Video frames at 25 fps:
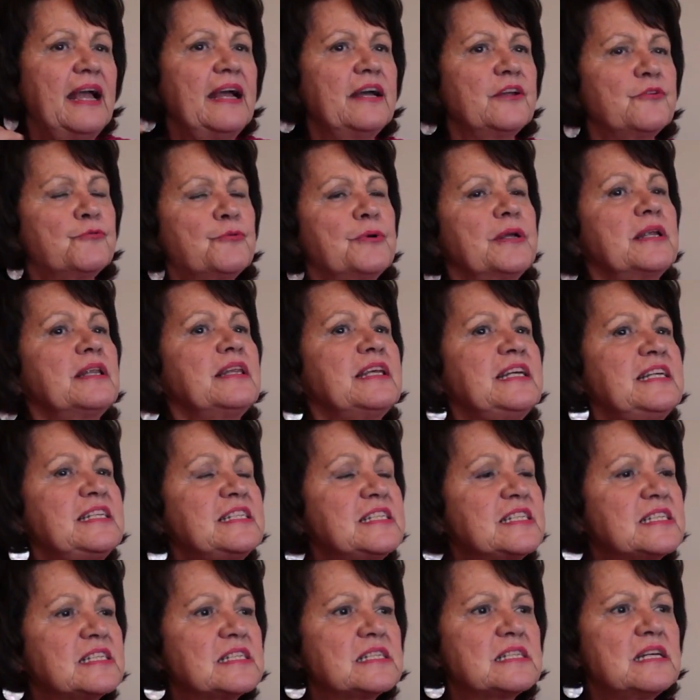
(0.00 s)
and
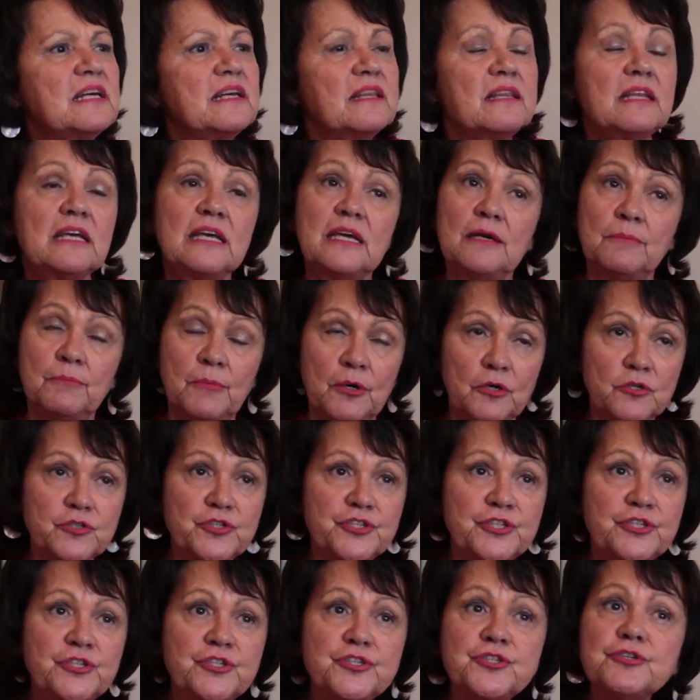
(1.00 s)
release the
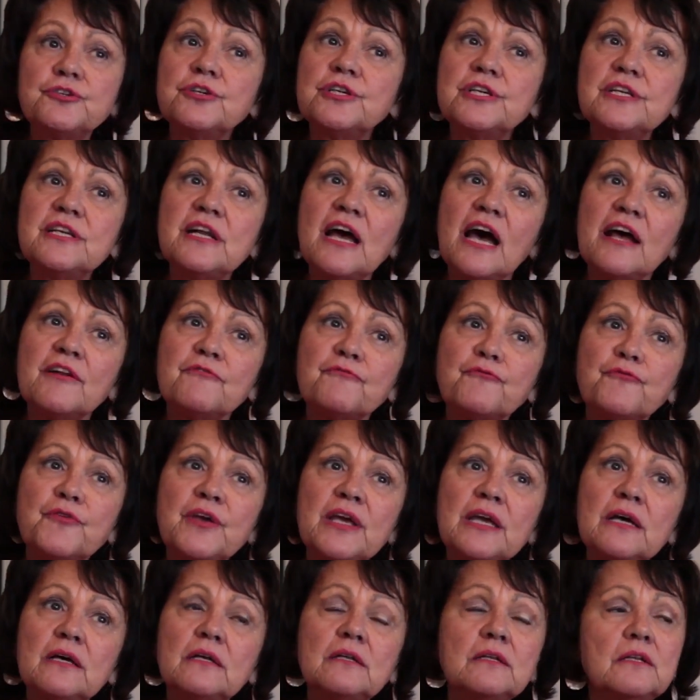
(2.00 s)
emotions you could not
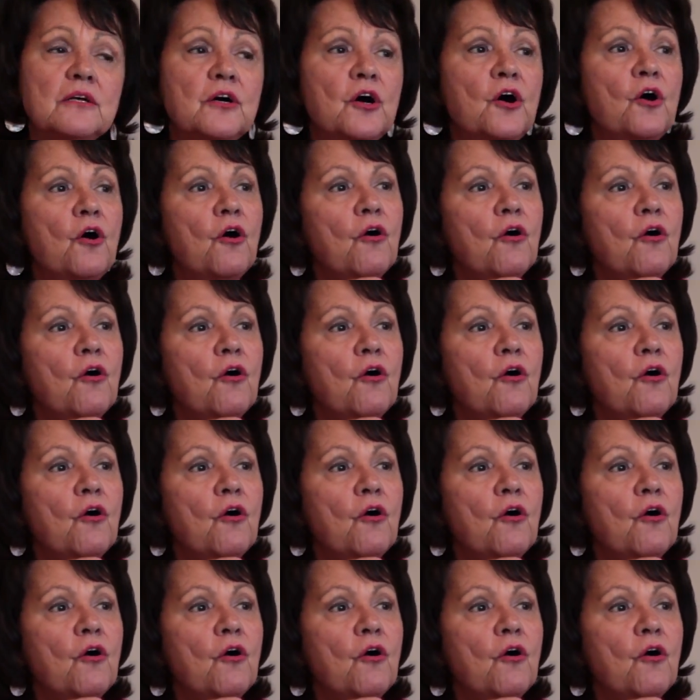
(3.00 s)
feel,